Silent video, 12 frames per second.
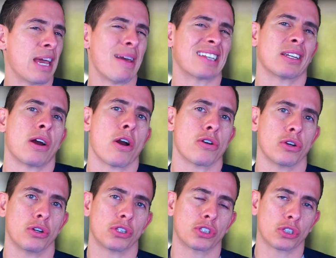makes it harder
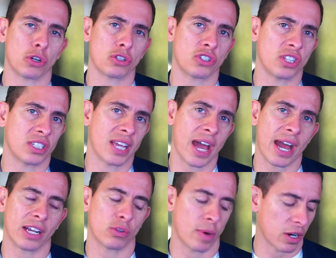to search the
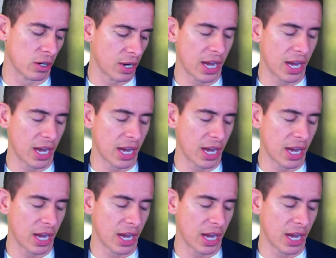tax record.